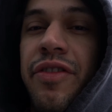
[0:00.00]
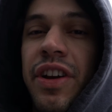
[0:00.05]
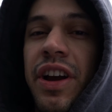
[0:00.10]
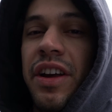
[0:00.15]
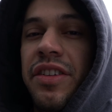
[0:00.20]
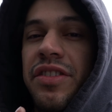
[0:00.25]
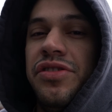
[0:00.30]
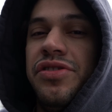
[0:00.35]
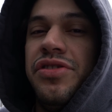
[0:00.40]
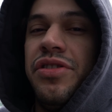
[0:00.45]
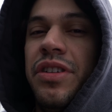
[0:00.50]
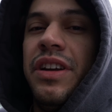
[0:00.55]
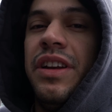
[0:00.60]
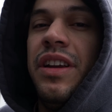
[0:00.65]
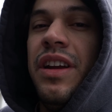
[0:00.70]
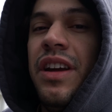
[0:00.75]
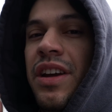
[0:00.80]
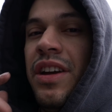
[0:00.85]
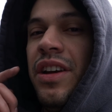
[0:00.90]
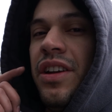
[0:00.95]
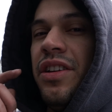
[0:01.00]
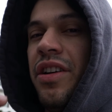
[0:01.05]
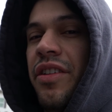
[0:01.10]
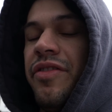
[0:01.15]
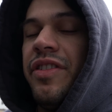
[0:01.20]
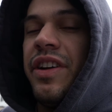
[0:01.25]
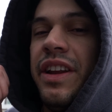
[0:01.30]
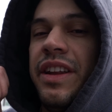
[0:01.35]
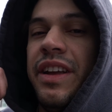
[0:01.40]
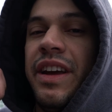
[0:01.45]
you guys enjoyed, don't
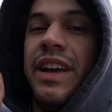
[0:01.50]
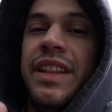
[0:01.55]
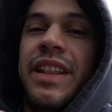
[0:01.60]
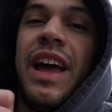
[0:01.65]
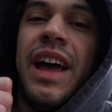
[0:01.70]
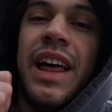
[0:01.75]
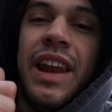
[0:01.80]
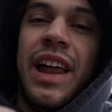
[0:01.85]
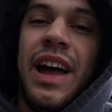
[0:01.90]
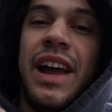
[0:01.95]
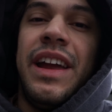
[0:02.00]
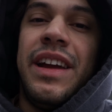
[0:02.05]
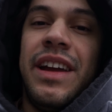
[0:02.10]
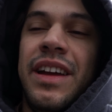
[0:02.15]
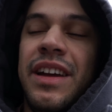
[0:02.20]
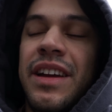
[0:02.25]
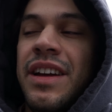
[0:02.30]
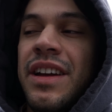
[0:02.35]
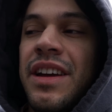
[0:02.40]
forget to hit that like,